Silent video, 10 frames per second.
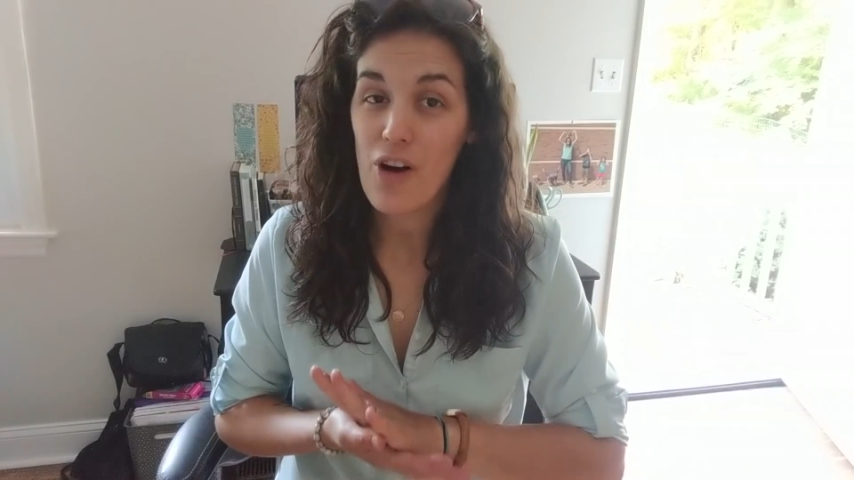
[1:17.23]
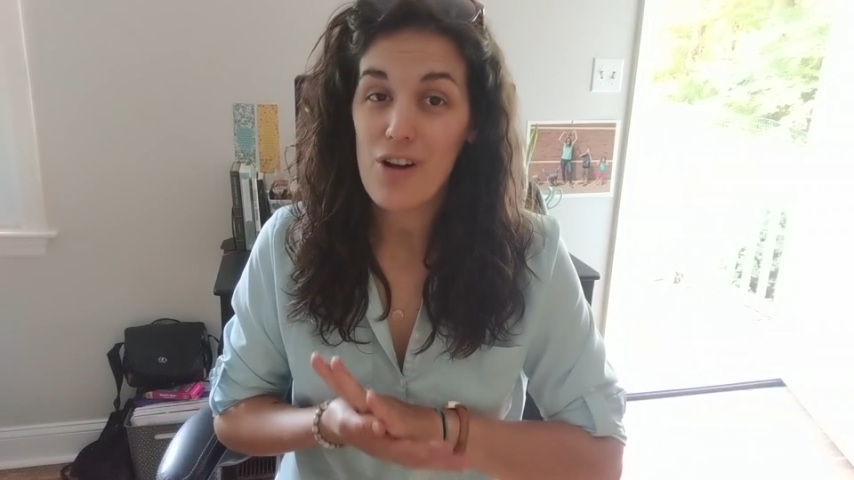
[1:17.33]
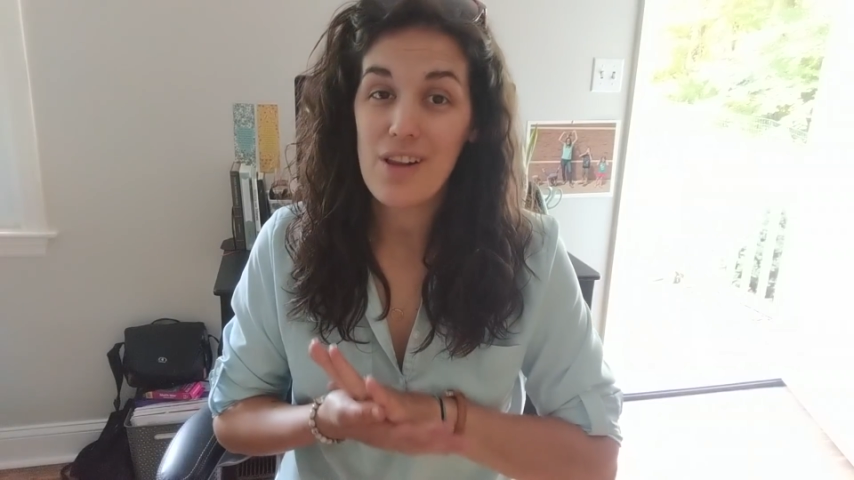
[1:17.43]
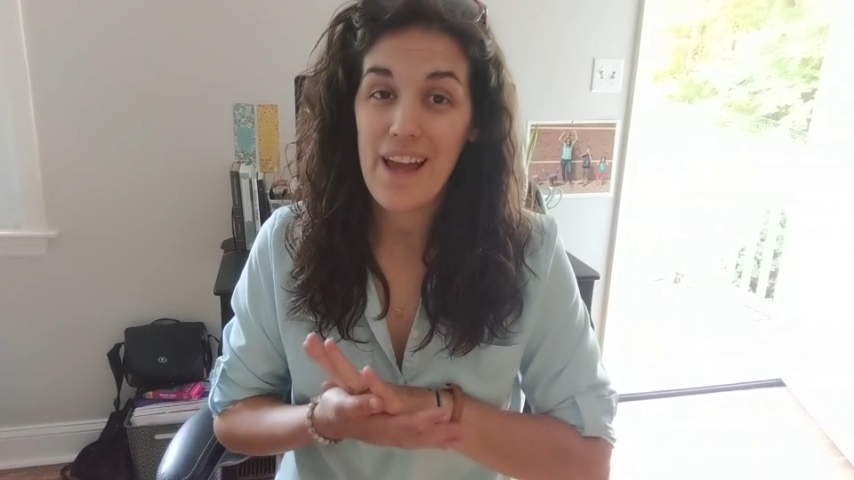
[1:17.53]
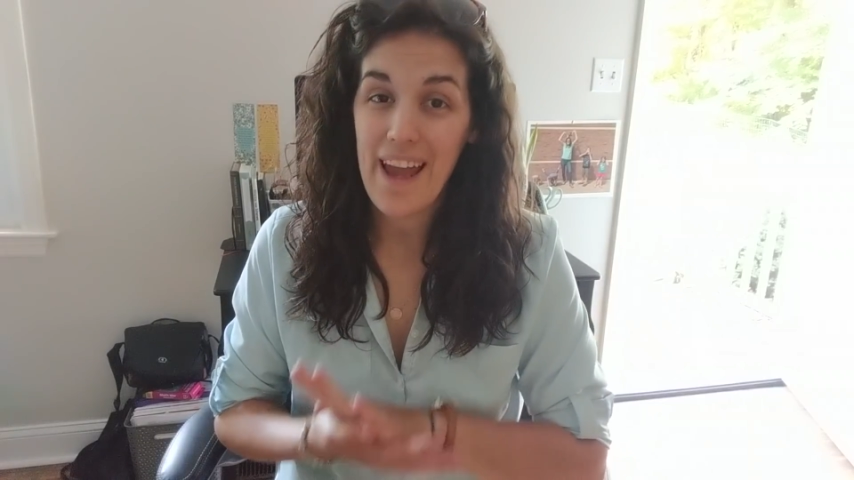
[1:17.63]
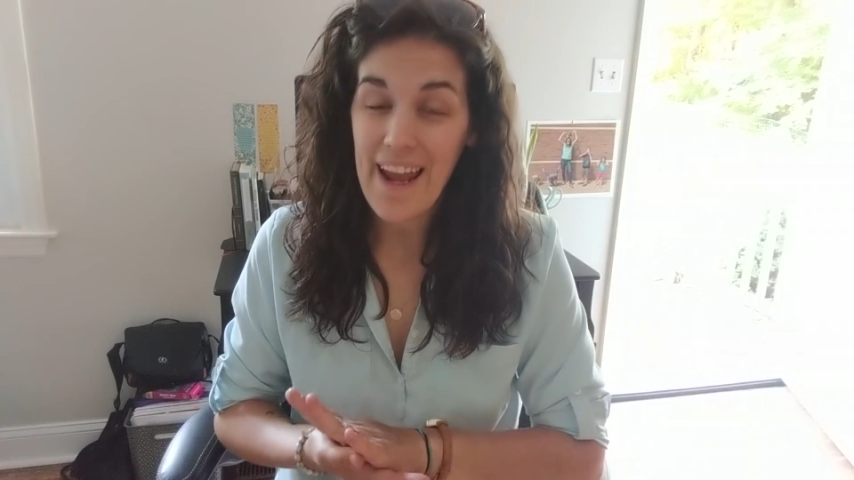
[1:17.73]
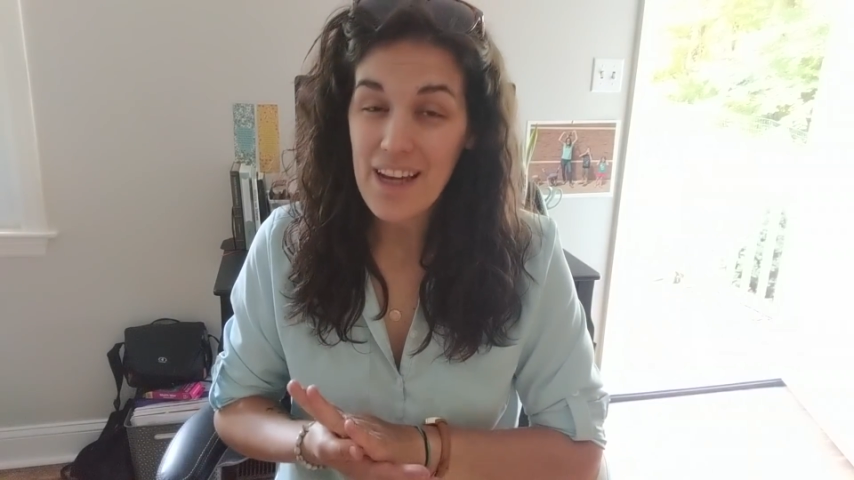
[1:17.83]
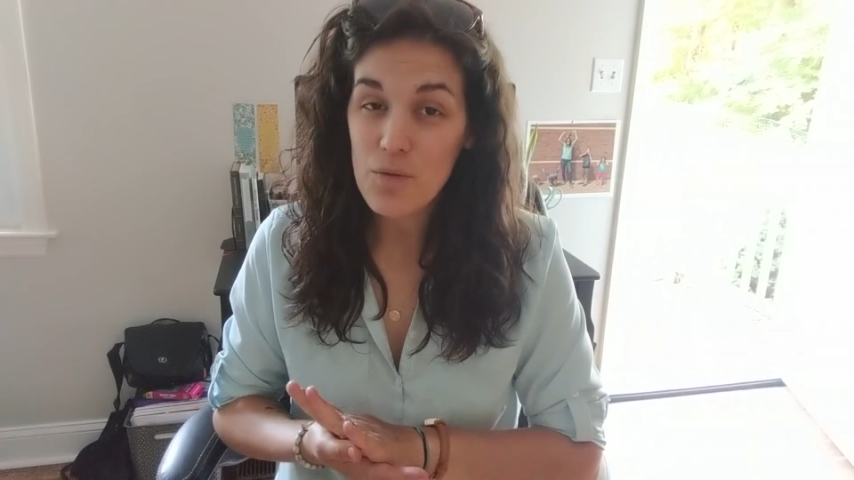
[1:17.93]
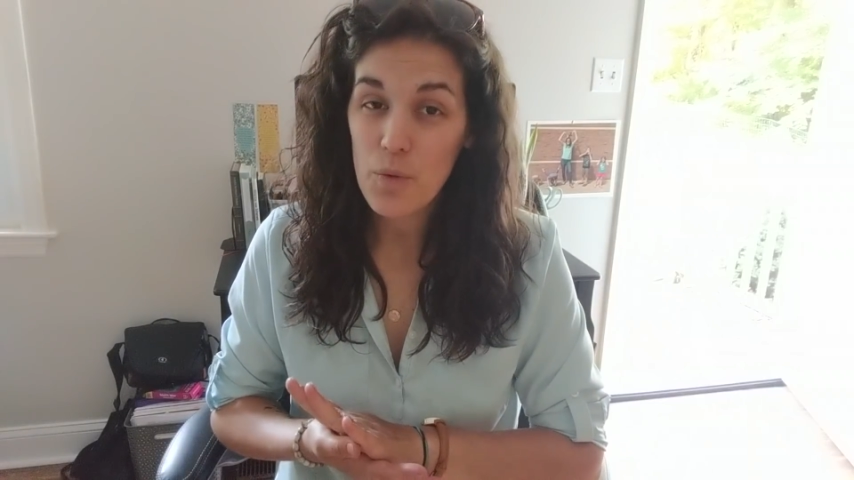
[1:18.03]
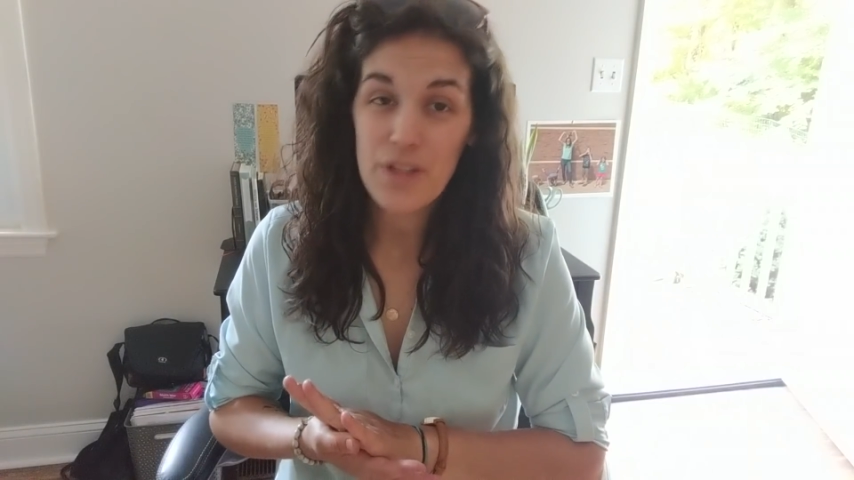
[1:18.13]
fall,
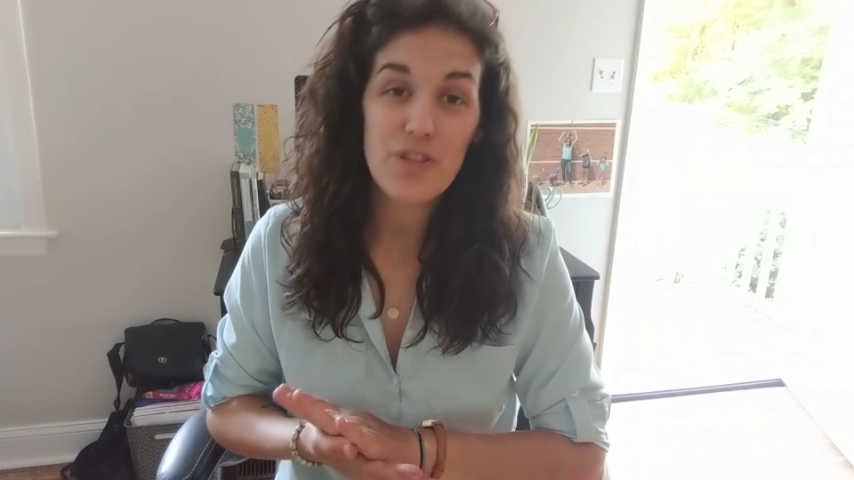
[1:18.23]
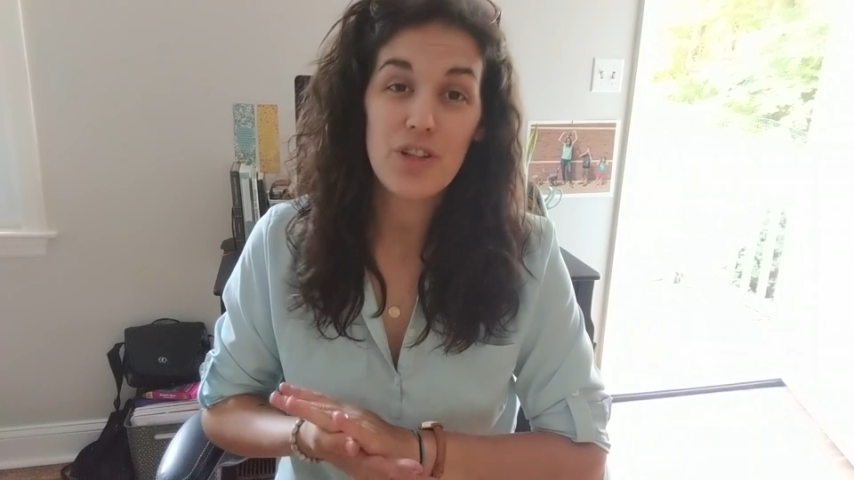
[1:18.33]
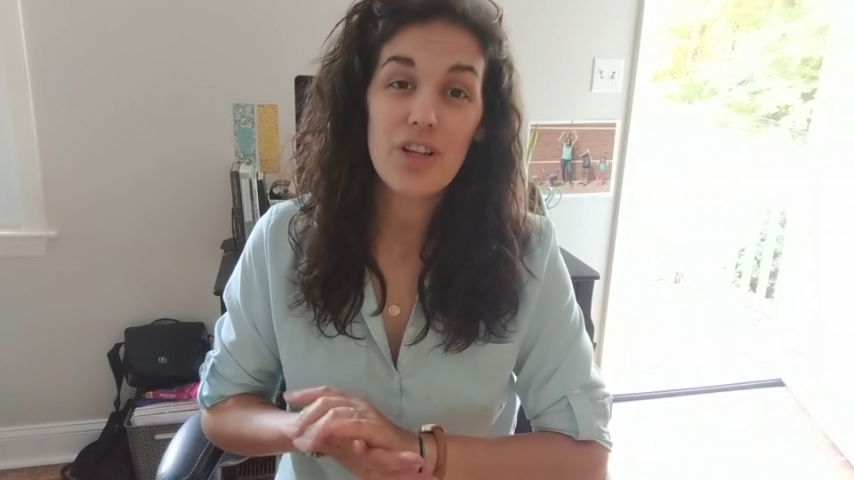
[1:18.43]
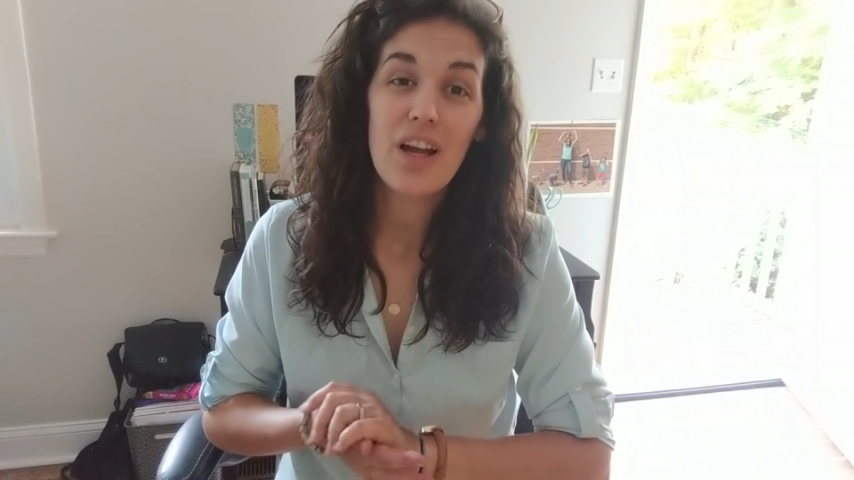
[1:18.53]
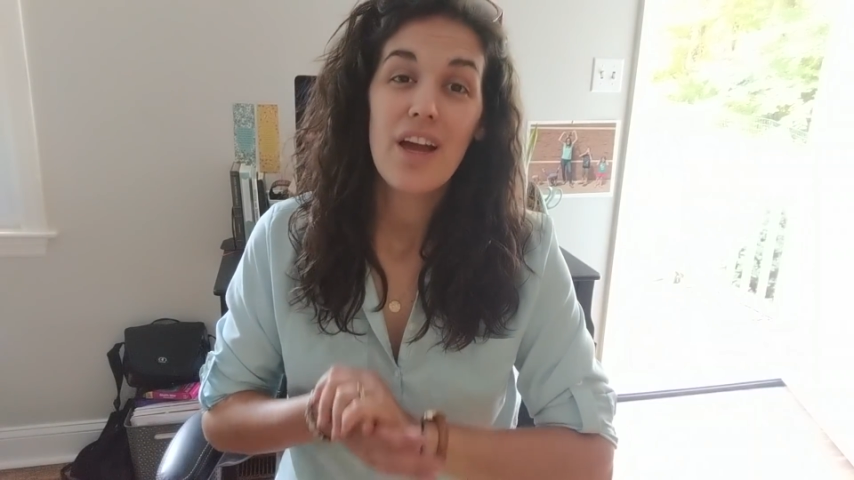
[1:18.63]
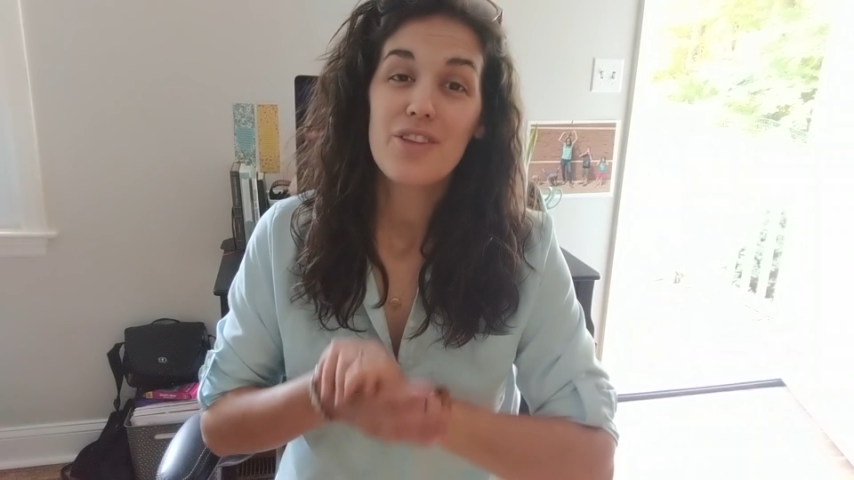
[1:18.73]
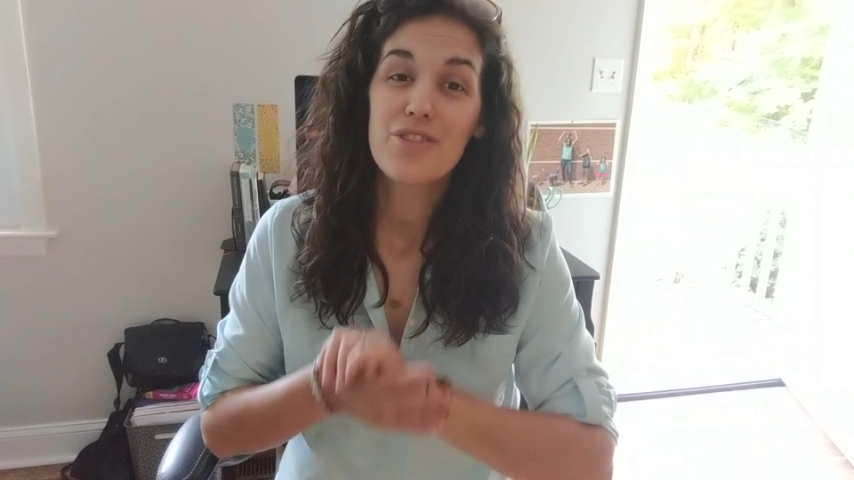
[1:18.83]
and winter.